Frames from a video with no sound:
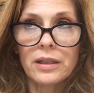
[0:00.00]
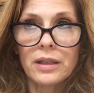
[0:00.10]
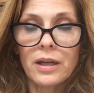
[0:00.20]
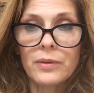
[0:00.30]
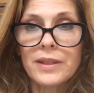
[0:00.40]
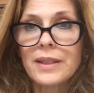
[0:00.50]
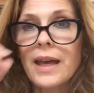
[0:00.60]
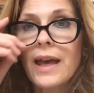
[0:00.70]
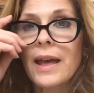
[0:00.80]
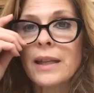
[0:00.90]
I was
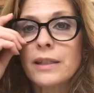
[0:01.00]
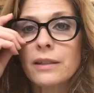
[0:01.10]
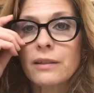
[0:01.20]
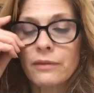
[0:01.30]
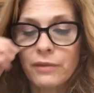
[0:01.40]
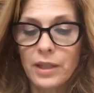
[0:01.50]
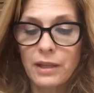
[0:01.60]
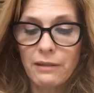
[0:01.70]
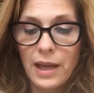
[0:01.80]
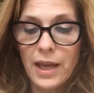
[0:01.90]
scared of the
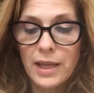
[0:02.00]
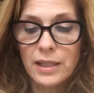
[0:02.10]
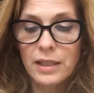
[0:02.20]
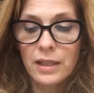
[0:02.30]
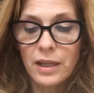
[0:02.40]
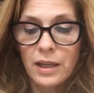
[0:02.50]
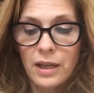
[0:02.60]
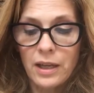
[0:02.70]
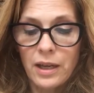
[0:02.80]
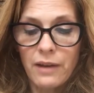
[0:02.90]
year ahead.
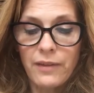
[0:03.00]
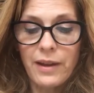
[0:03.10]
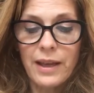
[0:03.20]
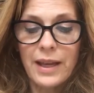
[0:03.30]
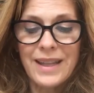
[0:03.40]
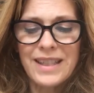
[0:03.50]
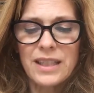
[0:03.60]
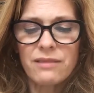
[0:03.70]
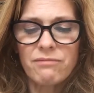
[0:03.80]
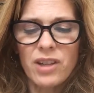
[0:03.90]
I felt like I had
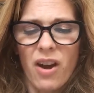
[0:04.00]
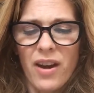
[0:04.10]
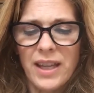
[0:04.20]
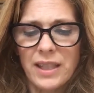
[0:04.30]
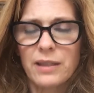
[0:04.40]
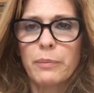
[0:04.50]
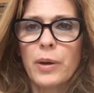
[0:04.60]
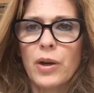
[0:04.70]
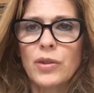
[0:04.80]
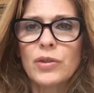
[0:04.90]
died at
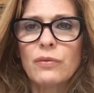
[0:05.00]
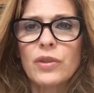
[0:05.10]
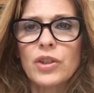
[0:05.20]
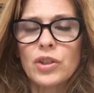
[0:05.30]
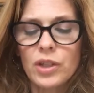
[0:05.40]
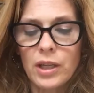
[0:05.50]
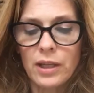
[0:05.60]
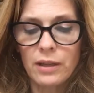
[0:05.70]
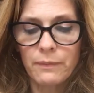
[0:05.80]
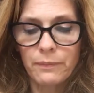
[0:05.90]
parts of this
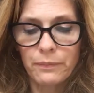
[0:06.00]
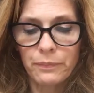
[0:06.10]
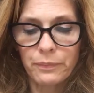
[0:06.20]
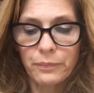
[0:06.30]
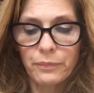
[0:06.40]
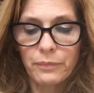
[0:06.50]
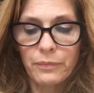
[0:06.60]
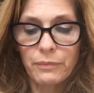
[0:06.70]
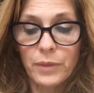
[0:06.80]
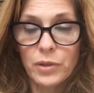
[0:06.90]
year,
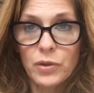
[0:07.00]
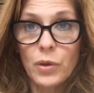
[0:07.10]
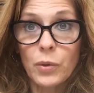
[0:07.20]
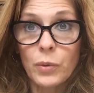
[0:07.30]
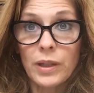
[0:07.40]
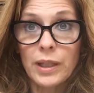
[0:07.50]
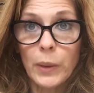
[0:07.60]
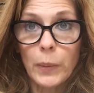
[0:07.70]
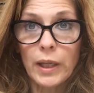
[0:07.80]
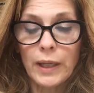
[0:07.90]
my soul
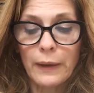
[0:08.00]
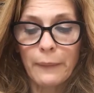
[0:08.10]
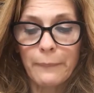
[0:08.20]
anyway.